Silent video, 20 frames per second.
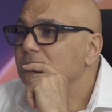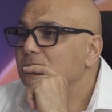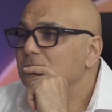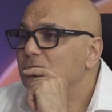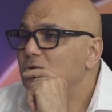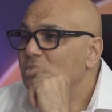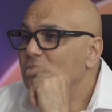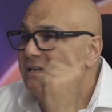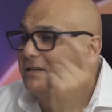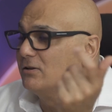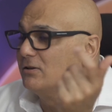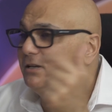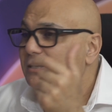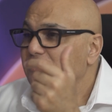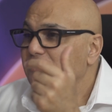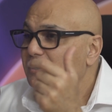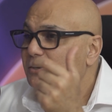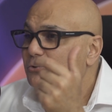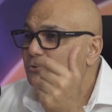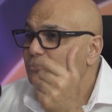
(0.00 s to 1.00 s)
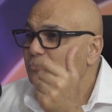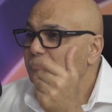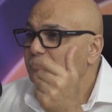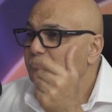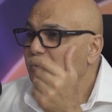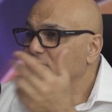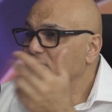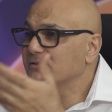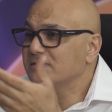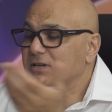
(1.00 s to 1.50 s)
Well, clearly they're good
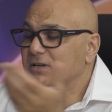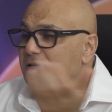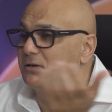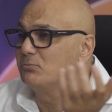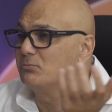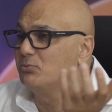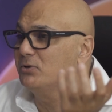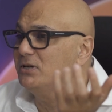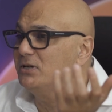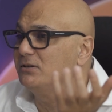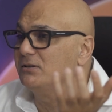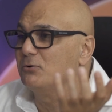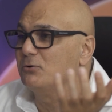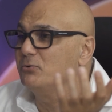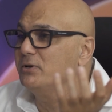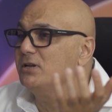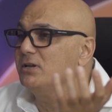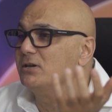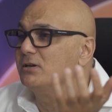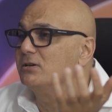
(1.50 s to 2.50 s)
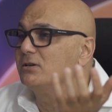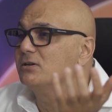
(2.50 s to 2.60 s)
because they're competing, they're winning.